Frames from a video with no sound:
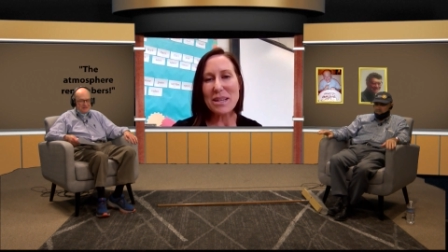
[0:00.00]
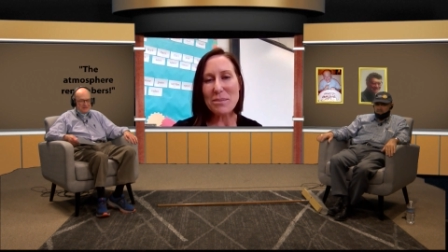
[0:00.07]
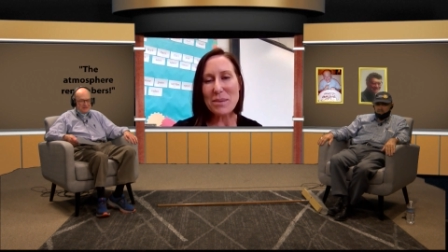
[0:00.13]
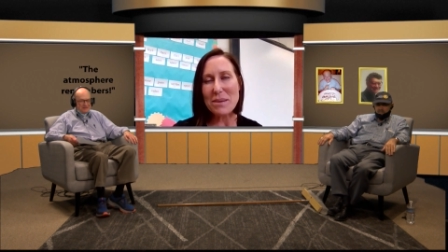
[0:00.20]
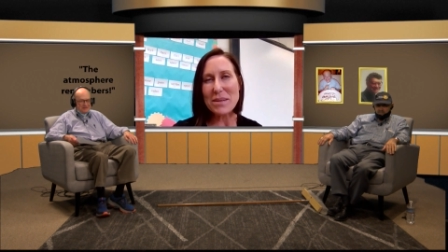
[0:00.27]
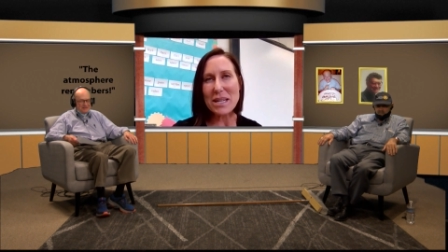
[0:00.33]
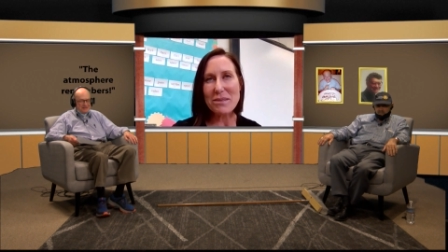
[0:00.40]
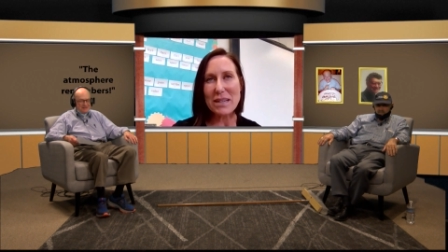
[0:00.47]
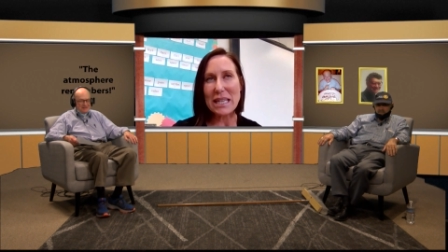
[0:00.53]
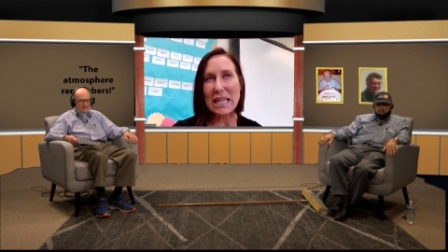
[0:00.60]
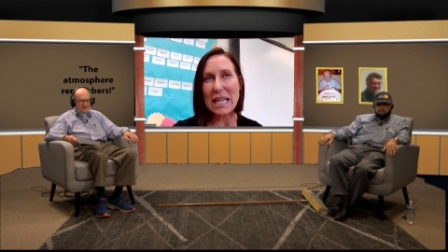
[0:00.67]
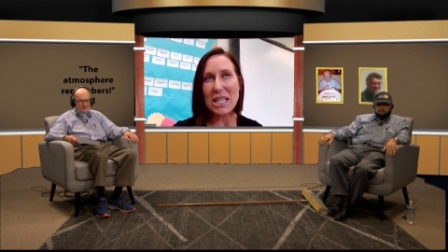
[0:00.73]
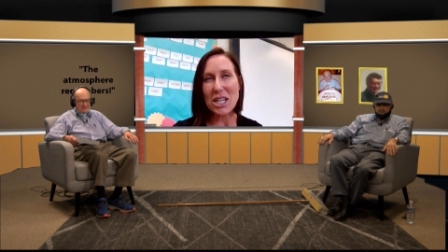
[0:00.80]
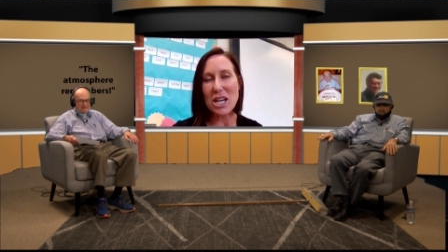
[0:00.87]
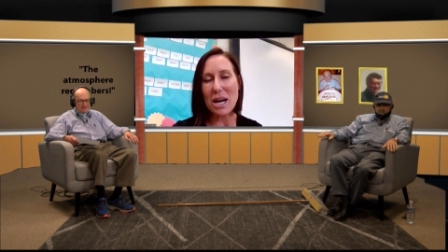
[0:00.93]
Sometimes they read
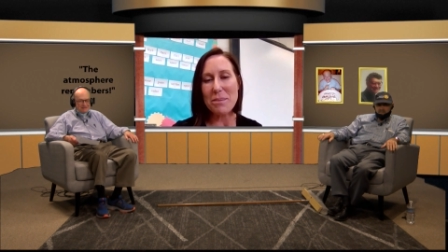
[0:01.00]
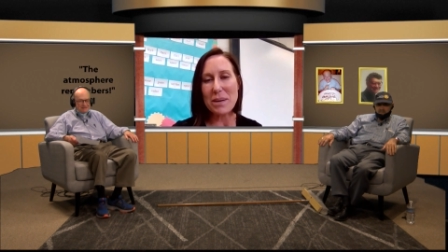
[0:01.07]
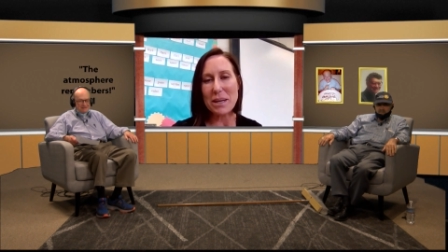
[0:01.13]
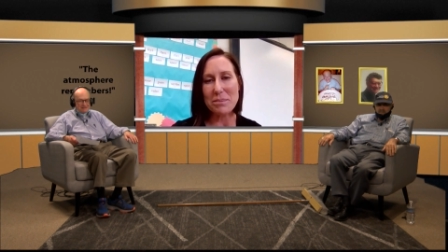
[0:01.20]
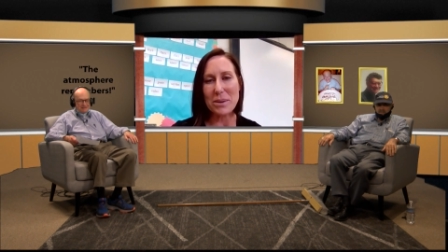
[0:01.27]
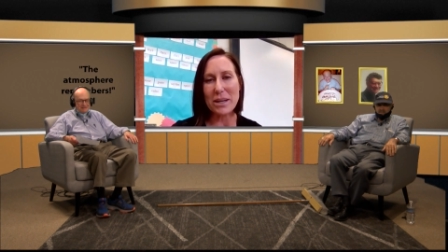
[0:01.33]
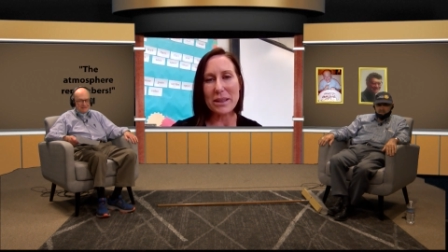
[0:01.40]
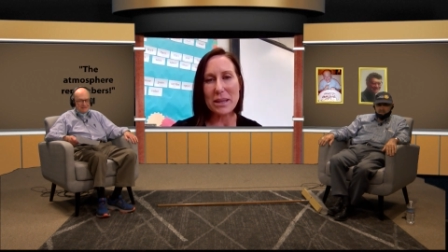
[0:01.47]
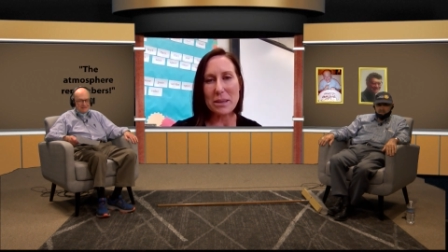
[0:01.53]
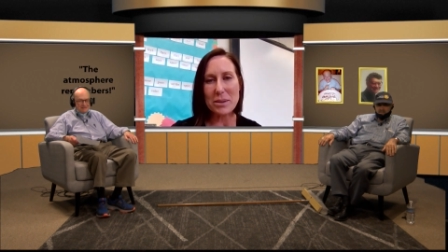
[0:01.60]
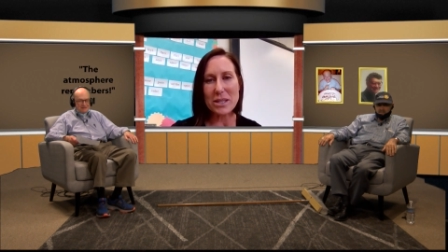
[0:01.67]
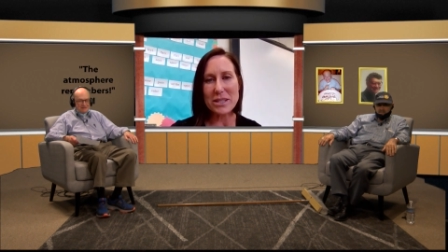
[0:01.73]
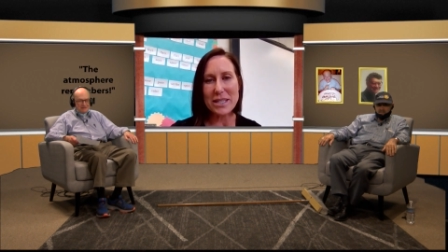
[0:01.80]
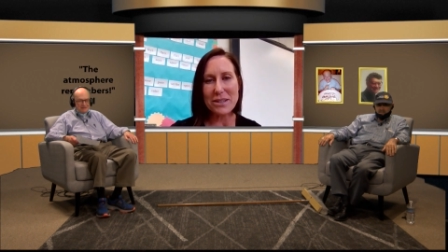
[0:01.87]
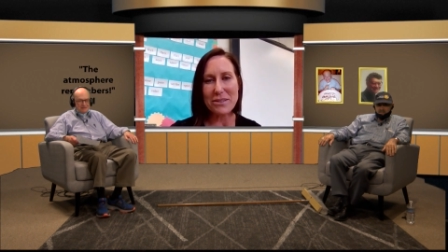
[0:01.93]
like a comic book. The
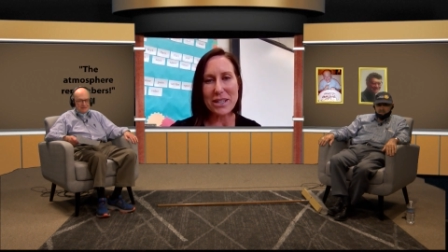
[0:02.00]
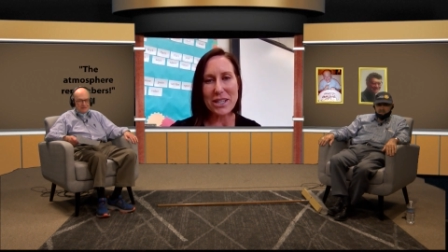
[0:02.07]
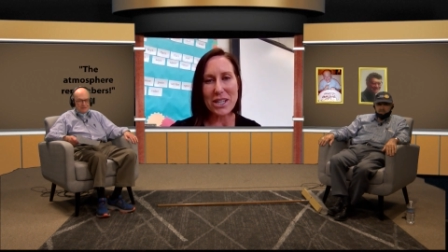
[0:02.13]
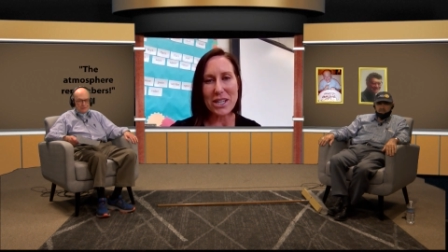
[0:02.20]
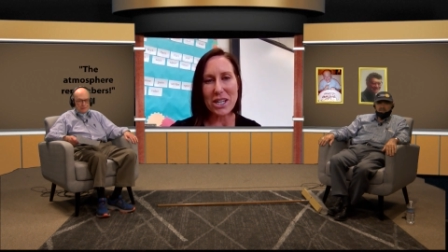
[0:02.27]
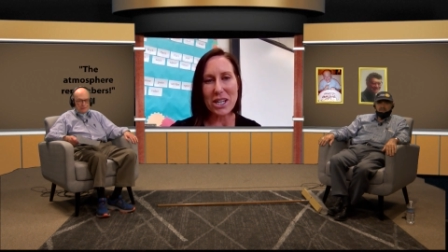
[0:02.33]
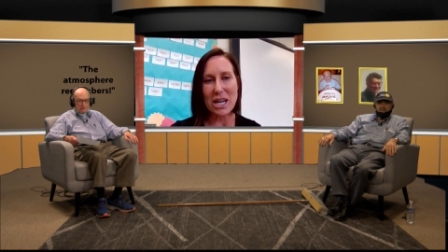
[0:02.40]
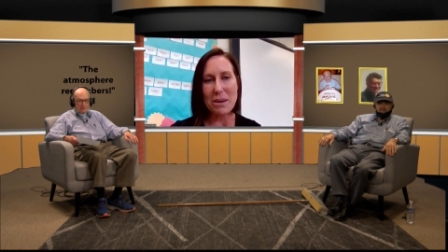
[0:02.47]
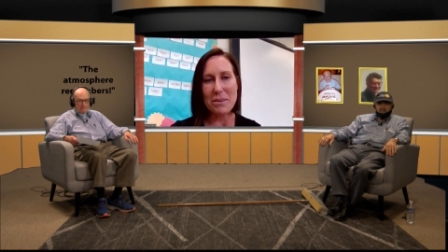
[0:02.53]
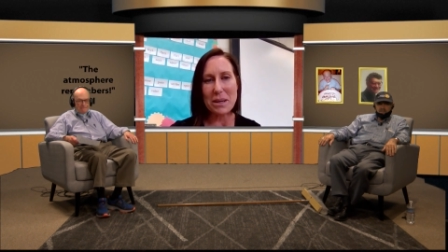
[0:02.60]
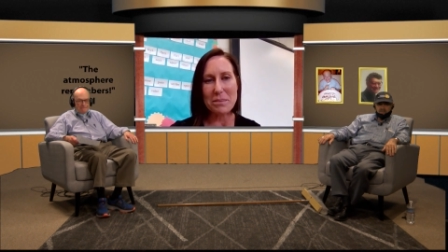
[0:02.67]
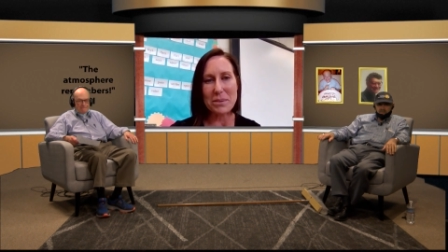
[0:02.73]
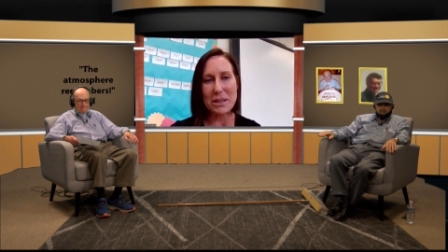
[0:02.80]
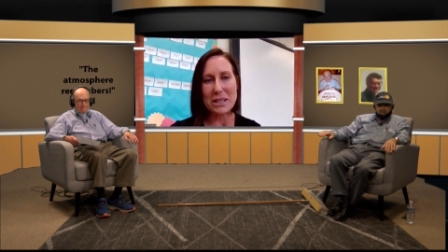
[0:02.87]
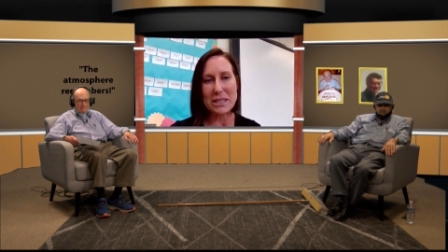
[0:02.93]
books they read are
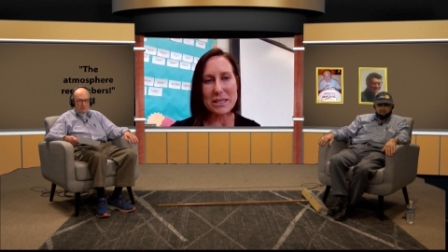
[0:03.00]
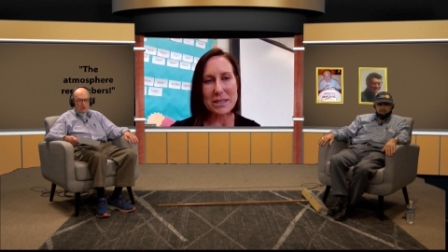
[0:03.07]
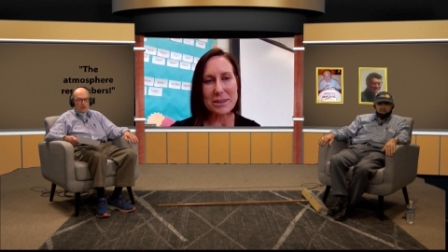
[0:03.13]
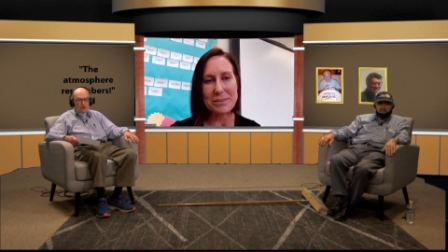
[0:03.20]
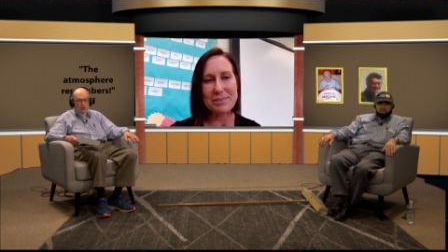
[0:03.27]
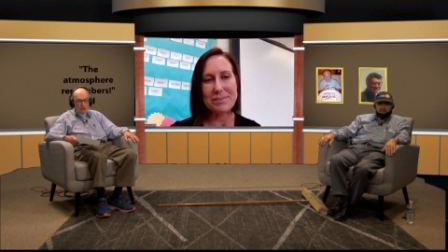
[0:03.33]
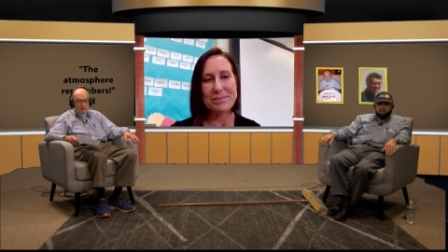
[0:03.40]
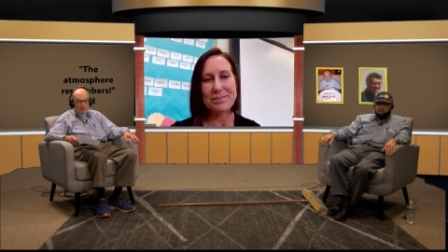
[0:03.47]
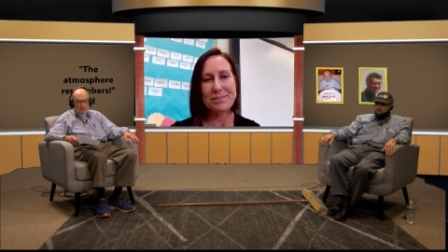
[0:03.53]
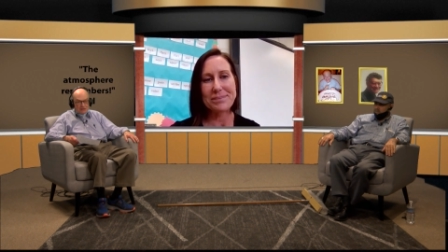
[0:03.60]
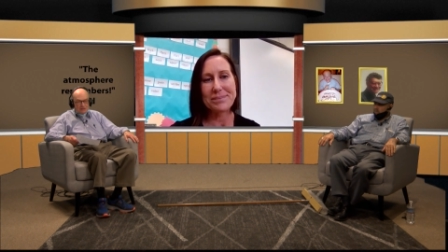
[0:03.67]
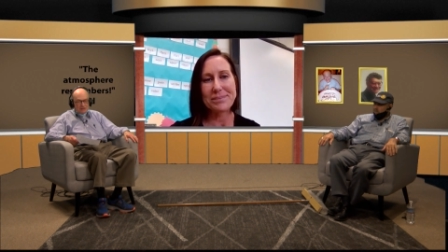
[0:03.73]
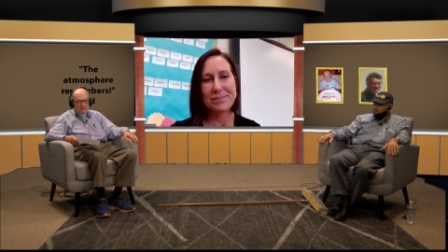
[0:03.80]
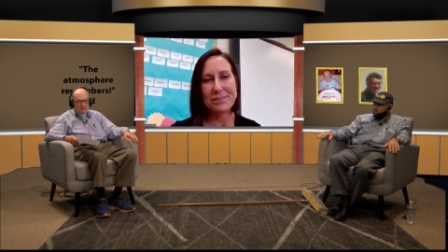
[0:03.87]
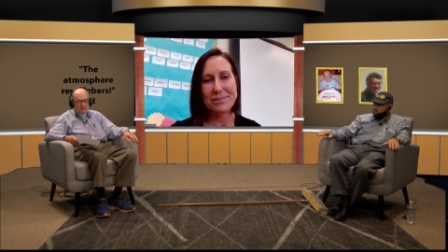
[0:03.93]
comic books. Good. That's
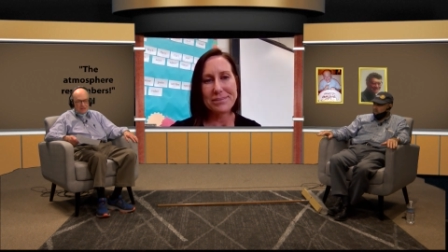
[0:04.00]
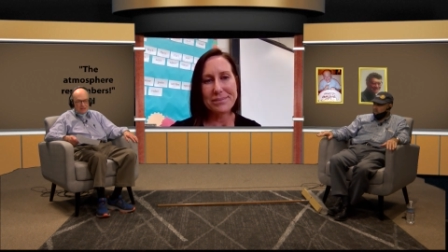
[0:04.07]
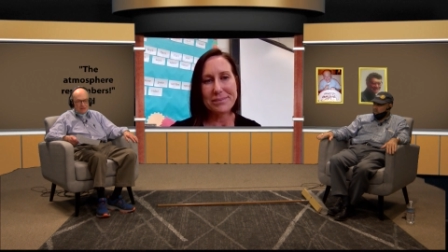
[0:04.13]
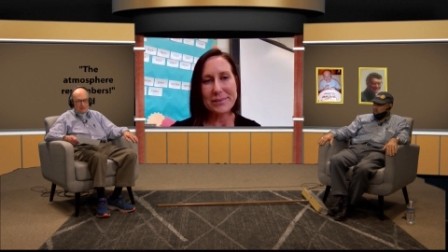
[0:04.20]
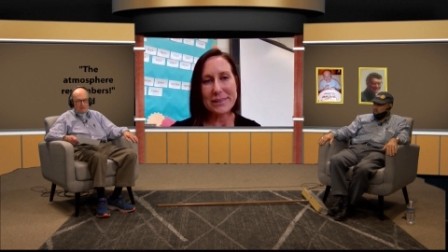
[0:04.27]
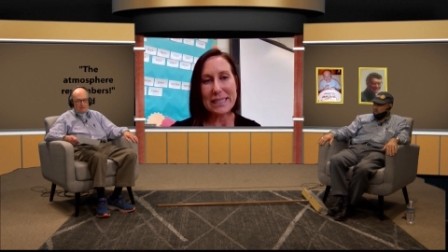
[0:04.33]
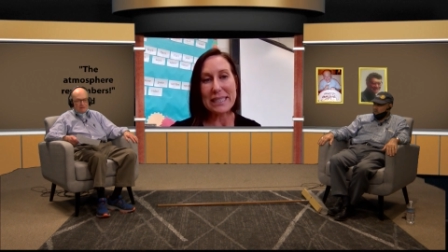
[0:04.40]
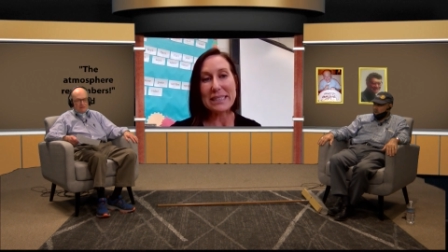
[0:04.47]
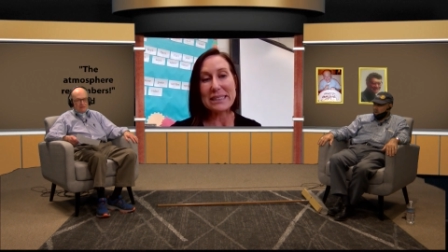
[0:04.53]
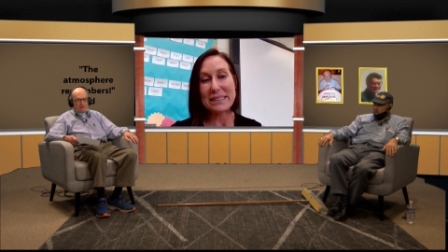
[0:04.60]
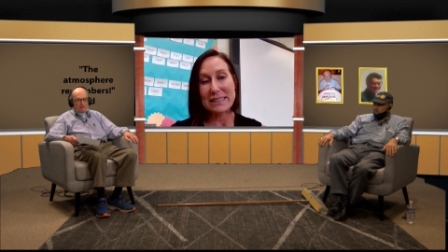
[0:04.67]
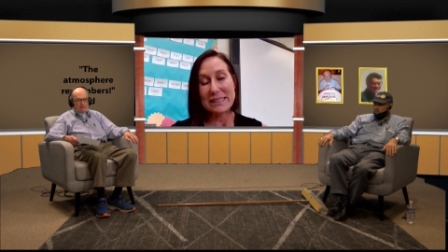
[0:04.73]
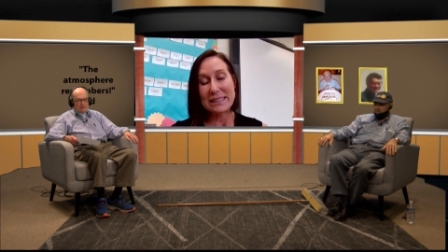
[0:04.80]
exciting. Yeah.